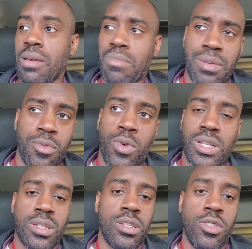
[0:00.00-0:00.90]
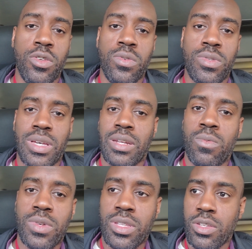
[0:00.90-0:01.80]
Might be watching the news. I
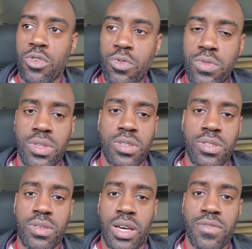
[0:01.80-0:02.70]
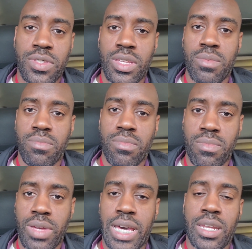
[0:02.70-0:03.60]
don't want the news to just all of a sudden
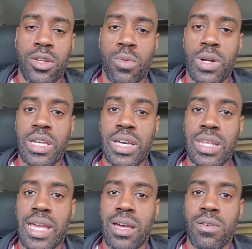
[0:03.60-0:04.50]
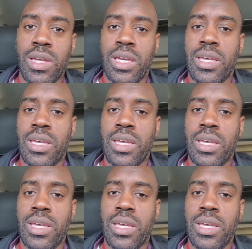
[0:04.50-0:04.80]
out of nowhere cut out